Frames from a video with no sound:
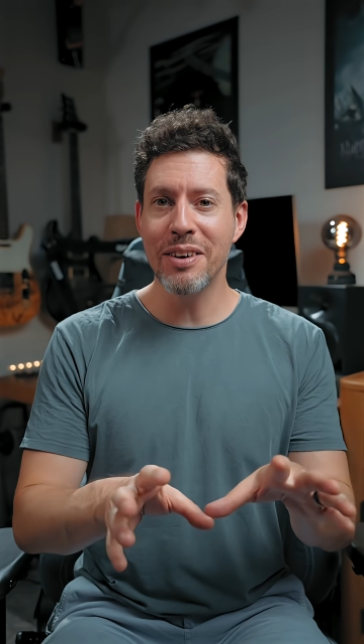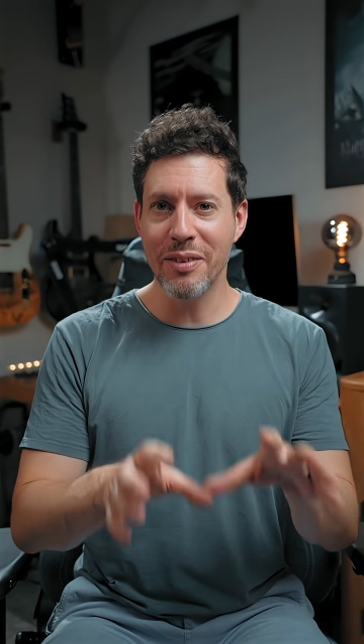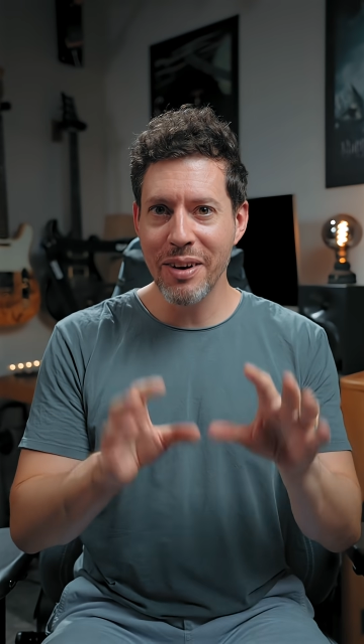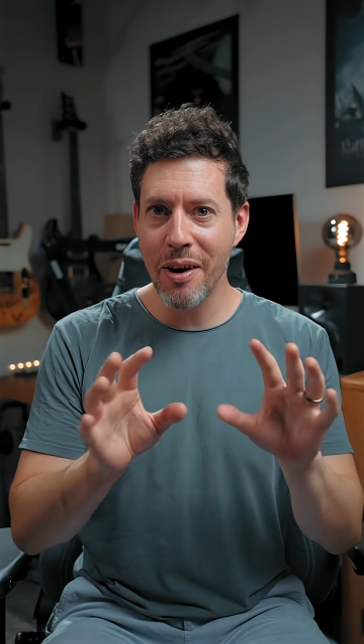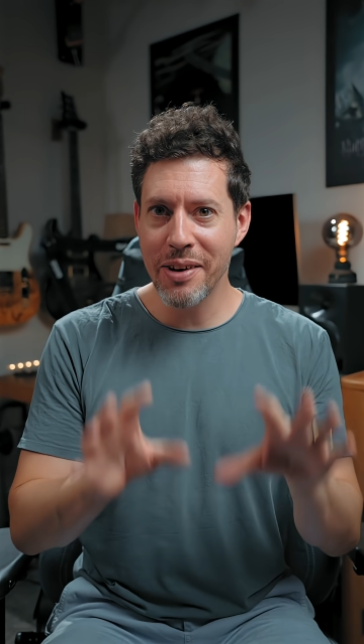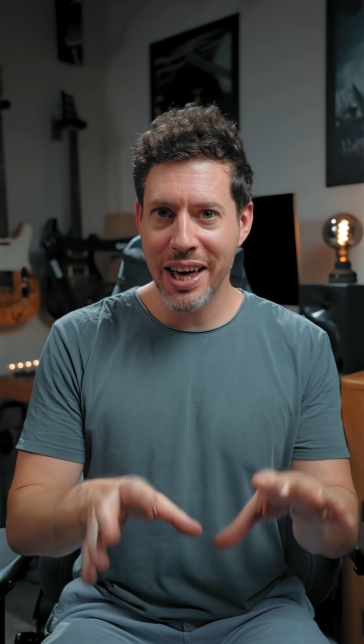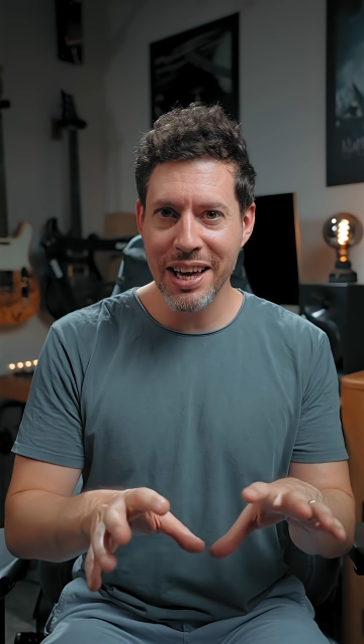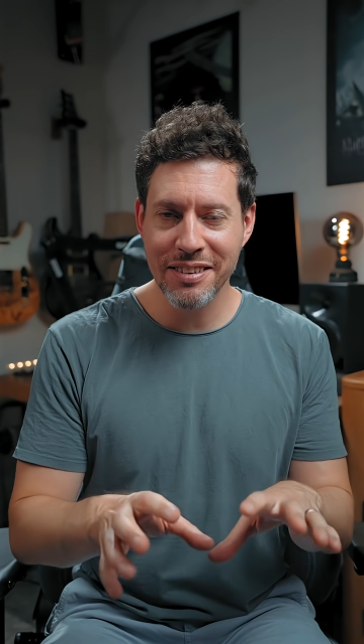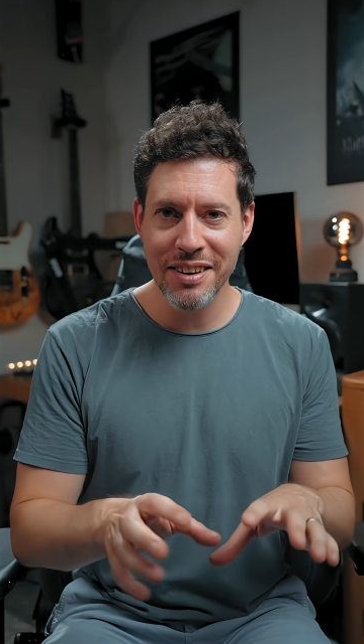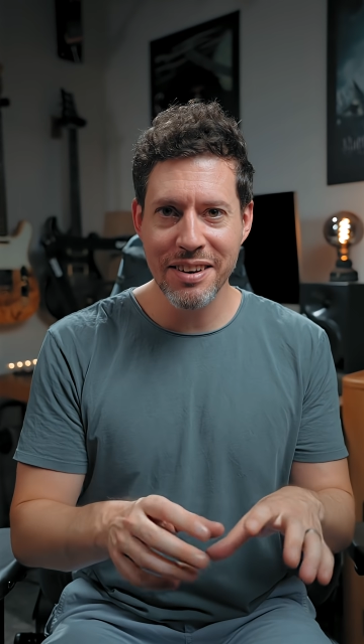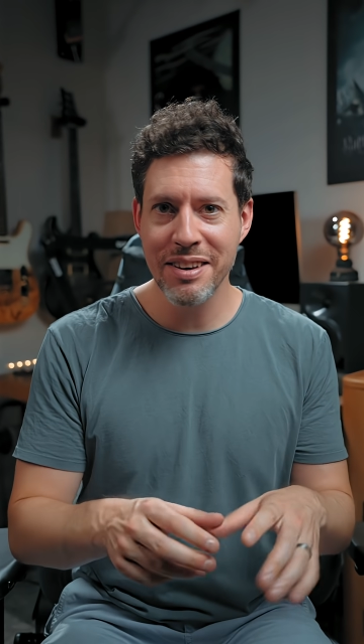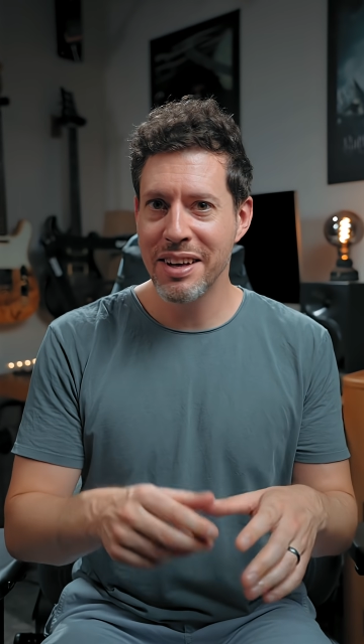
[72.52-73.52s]
on
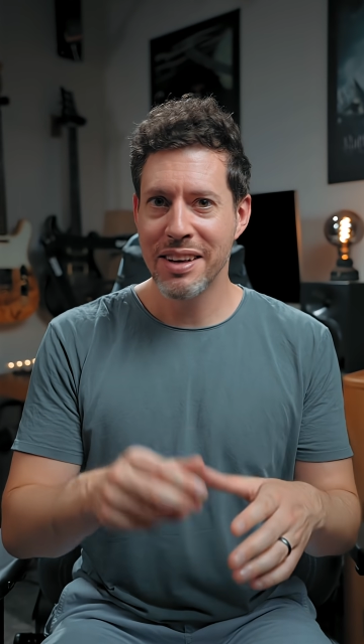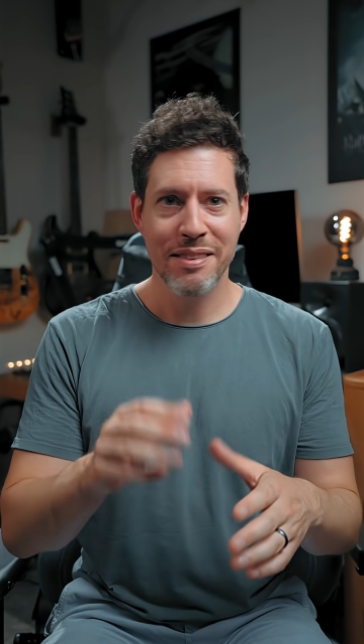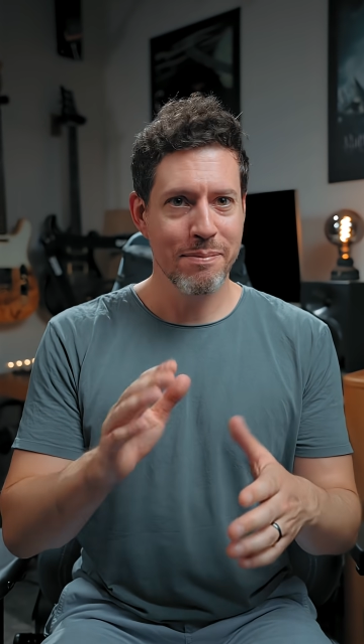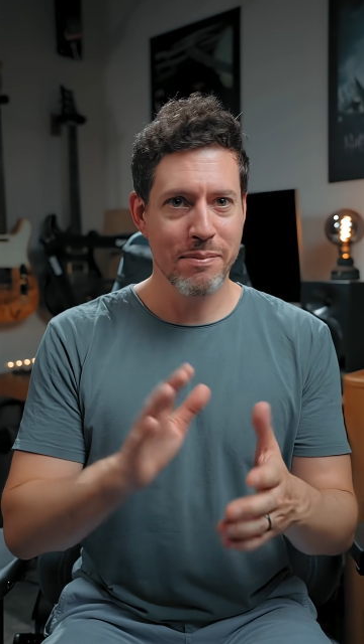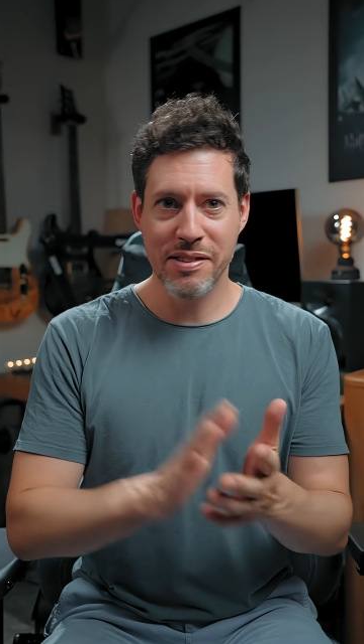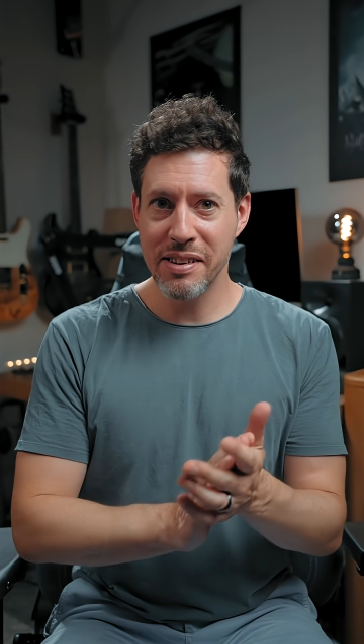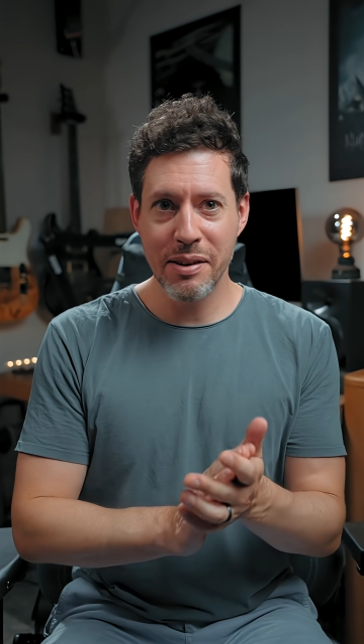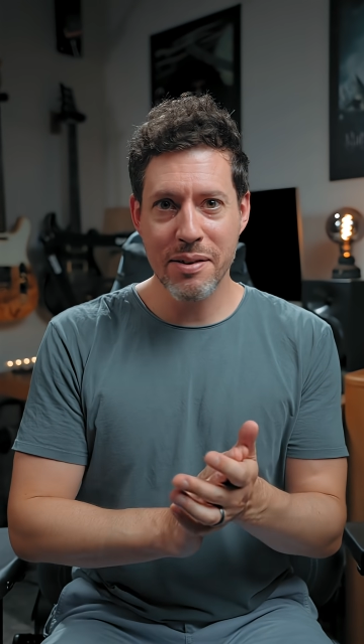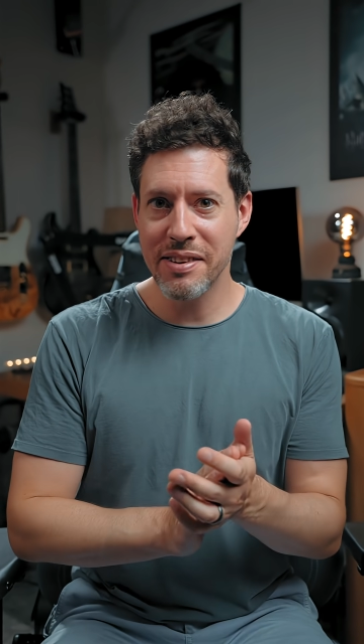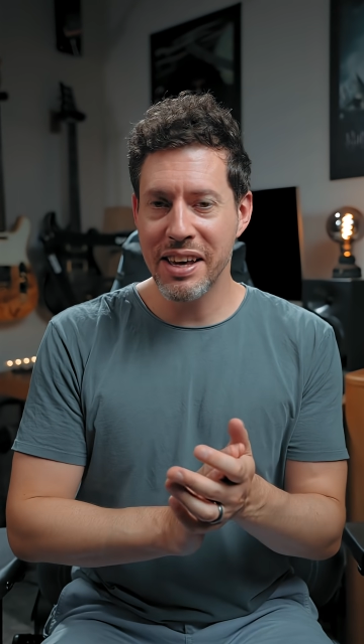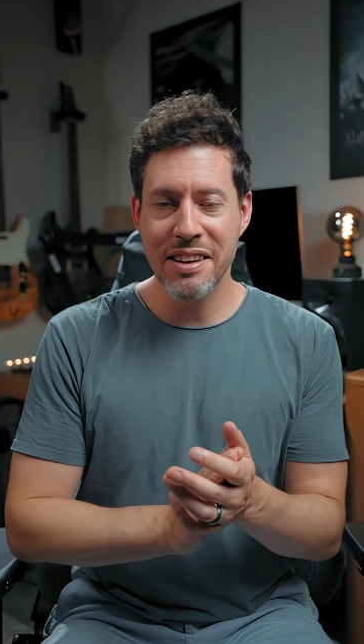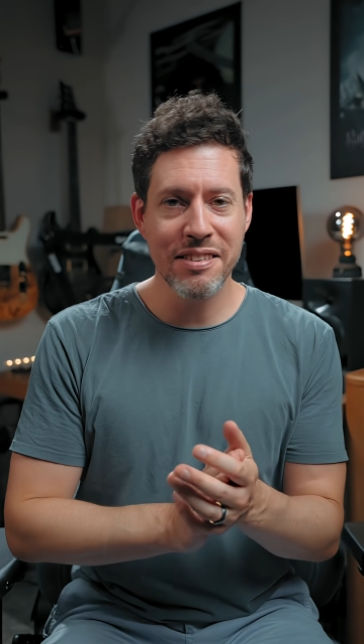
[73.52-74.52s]
location,
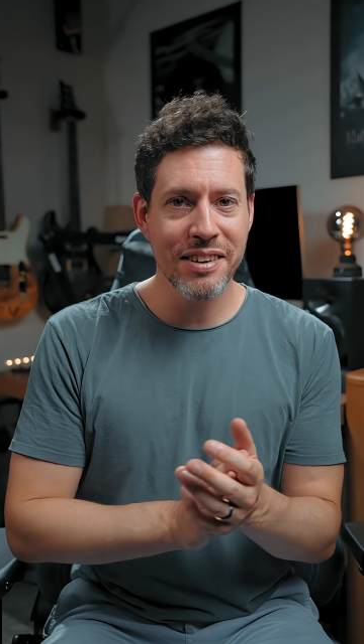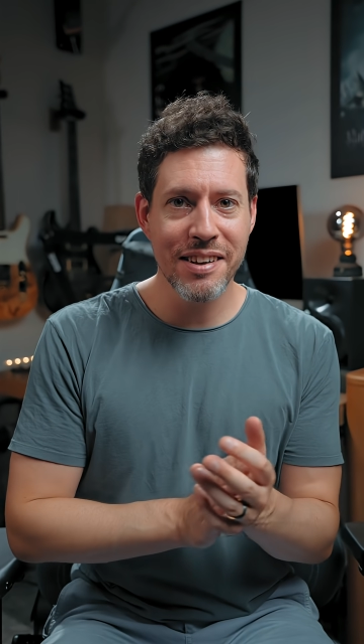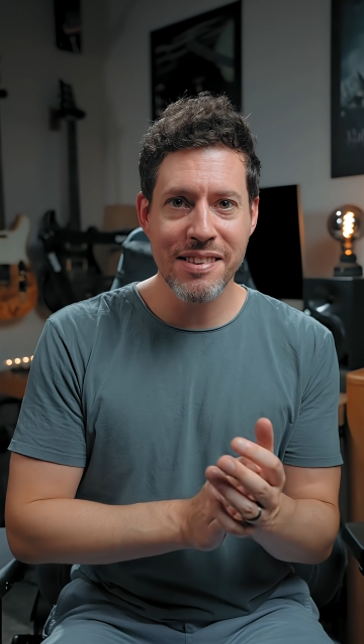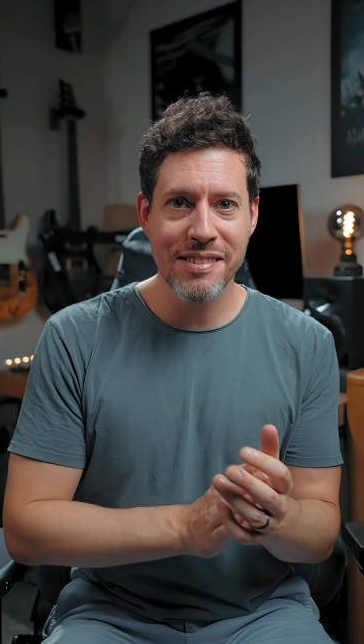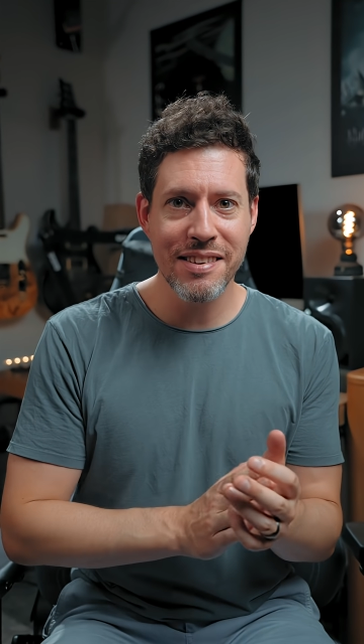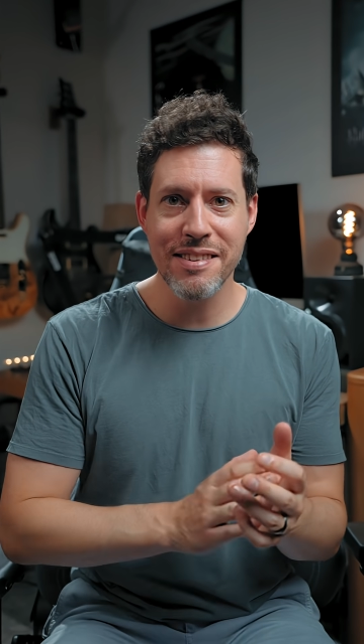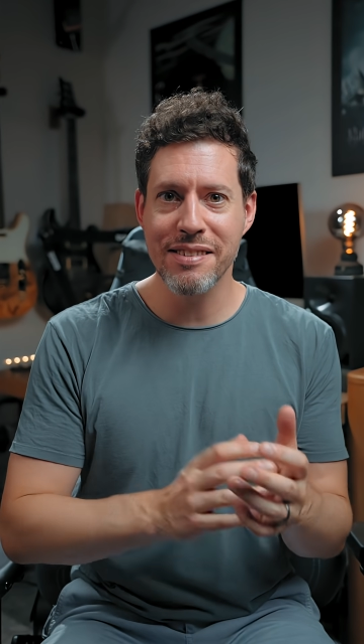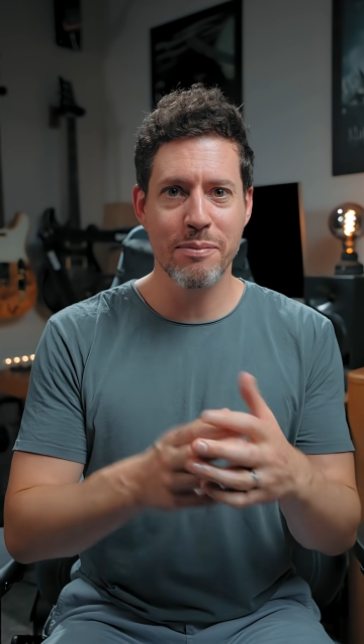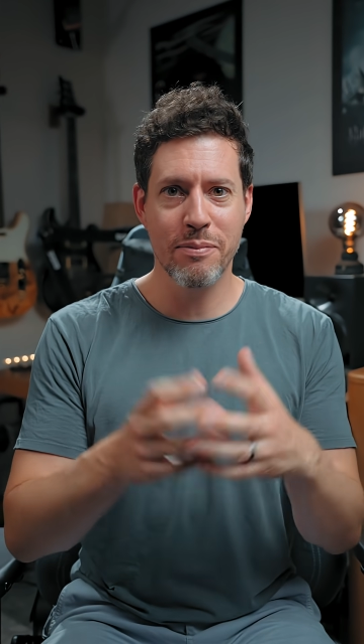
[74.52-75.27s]
0-second chances,